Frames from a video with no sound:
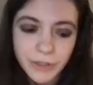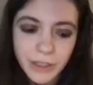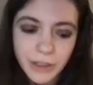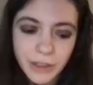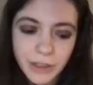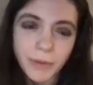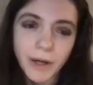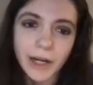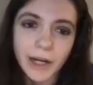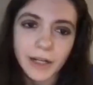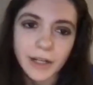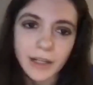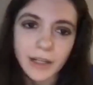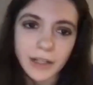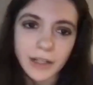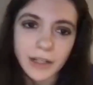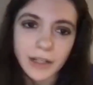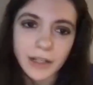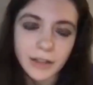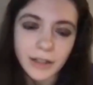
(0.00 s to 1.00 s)
definitely
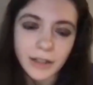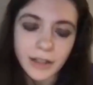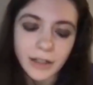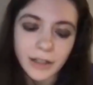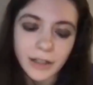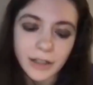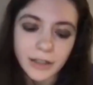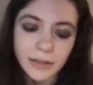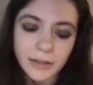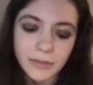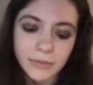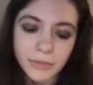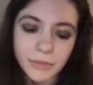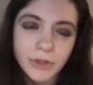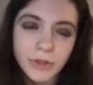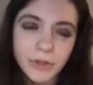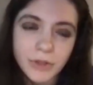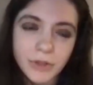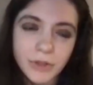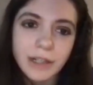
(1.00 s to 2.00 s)
combining
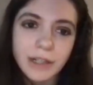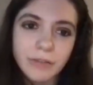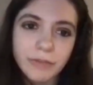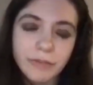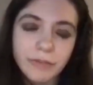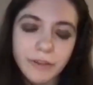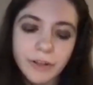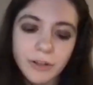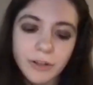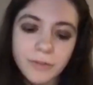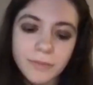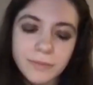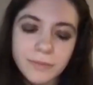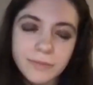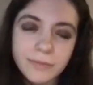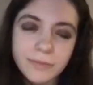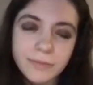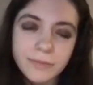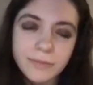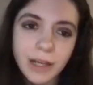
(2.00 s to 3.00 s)
music and
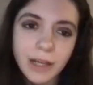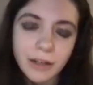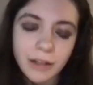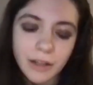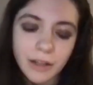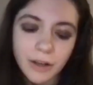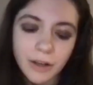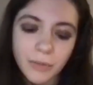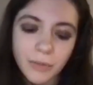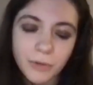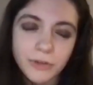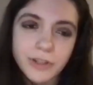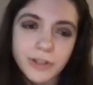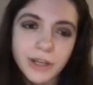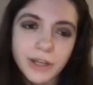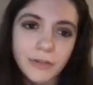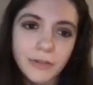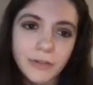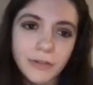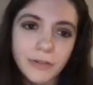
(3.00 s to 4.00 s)
film. And in
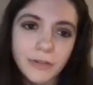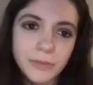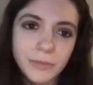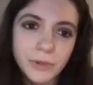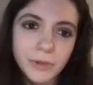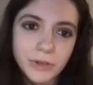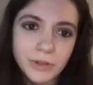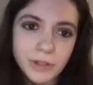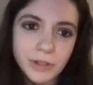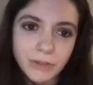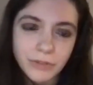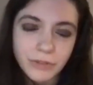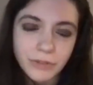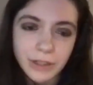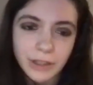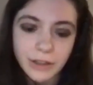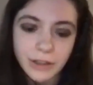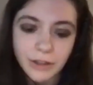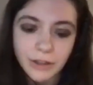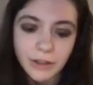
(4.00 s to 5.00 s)
almost every music
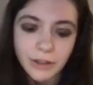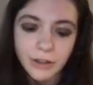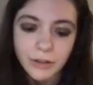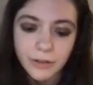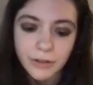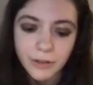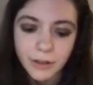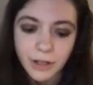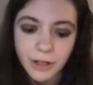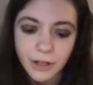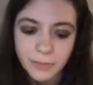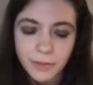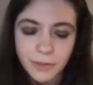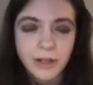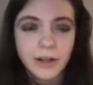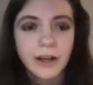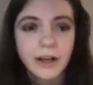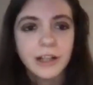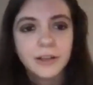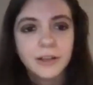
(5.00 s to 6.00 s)
video, there has
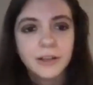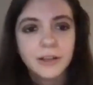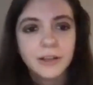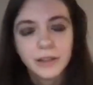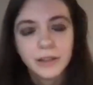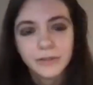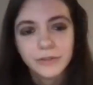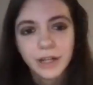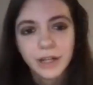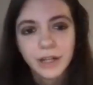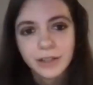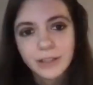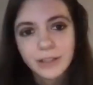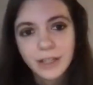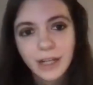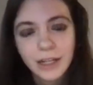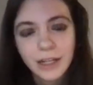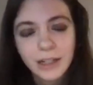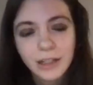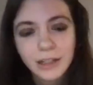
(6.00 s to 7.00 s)
been an element of
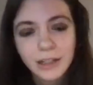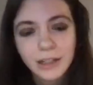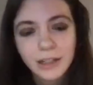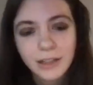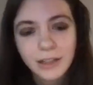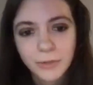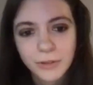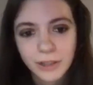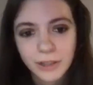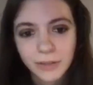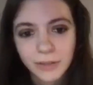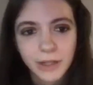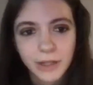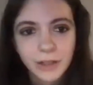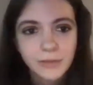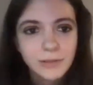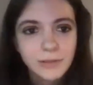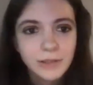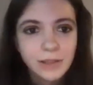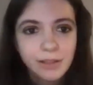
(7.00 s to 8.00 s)
ice skating. It's almost
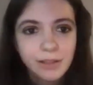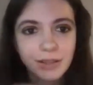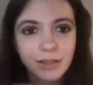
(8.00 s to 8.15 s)
like my